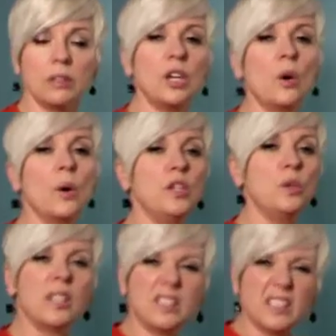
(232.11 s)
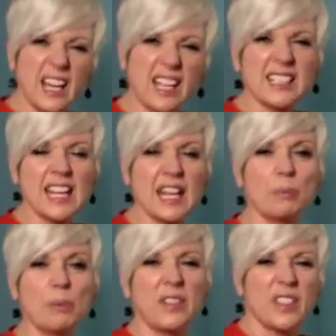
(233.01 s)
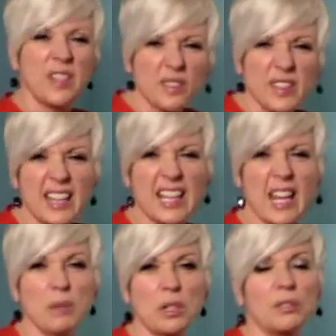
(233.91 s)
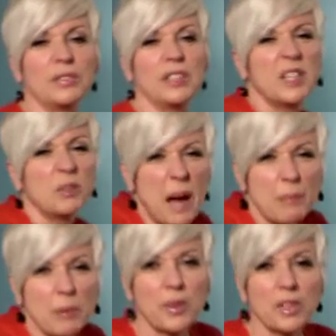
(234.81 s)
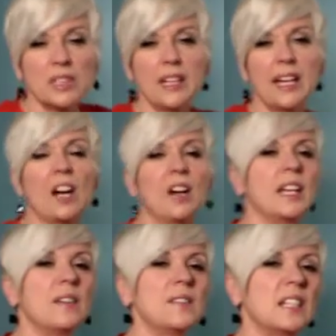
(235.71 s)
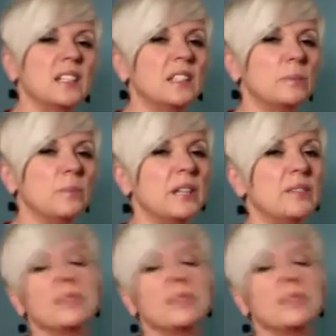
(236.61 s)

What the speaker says: and you can kind of take a breath in for that chemical feeling, wrap it with a little air, and it gives it a little bit